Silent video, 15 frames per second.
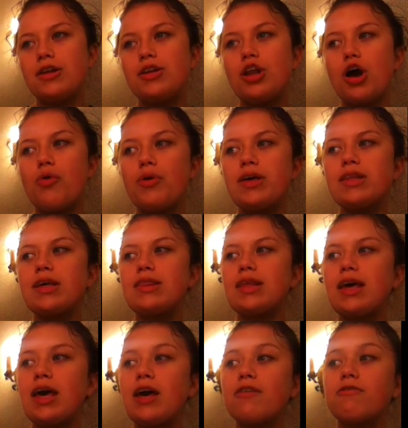knowing that
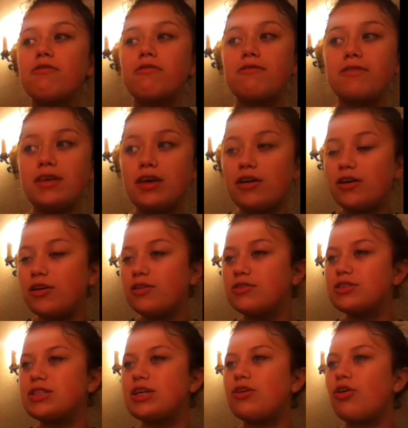they have
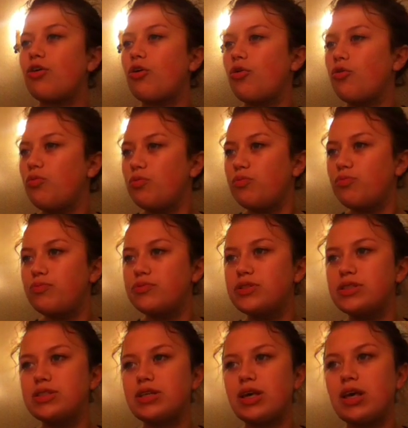fears and
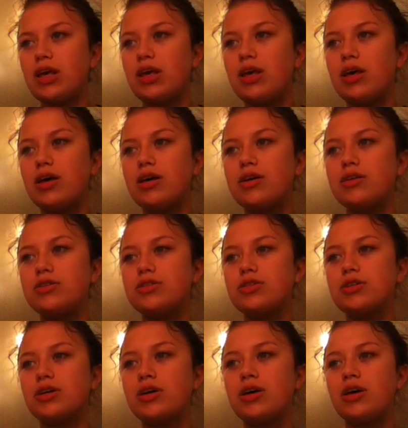hopes and
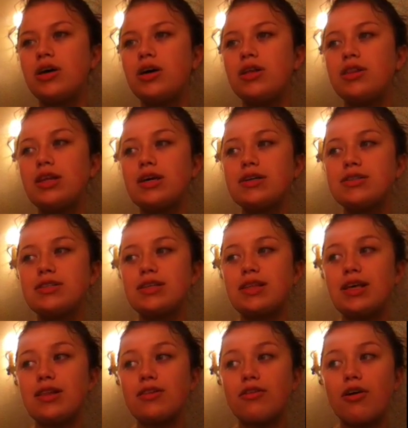things that
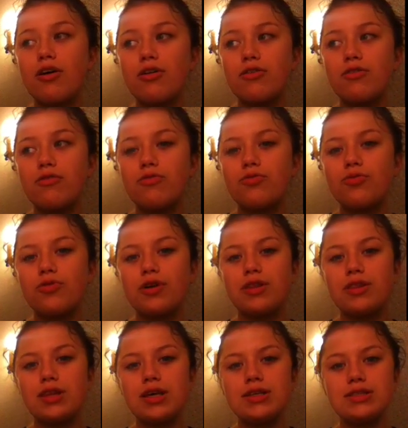they long for
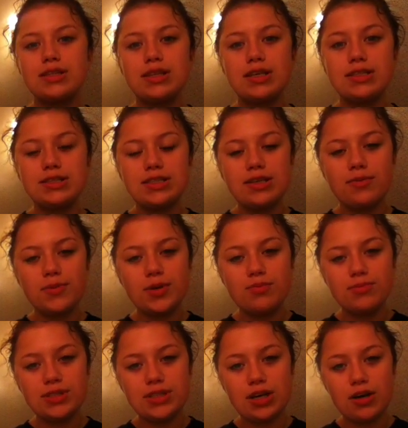and things that they see in
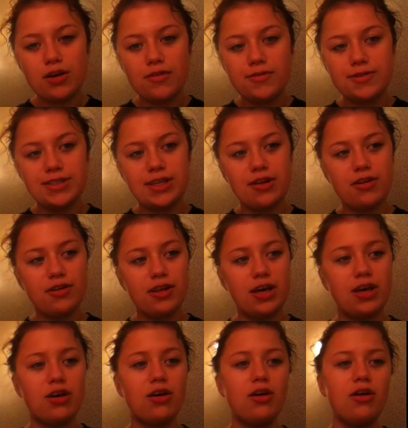themselves that are,
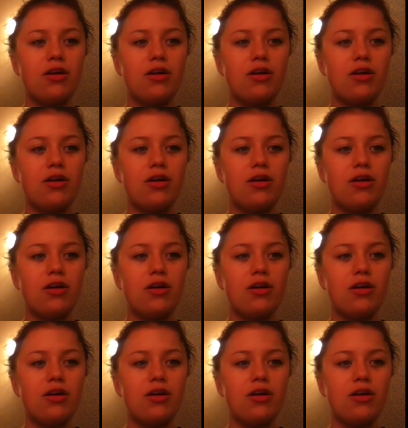like,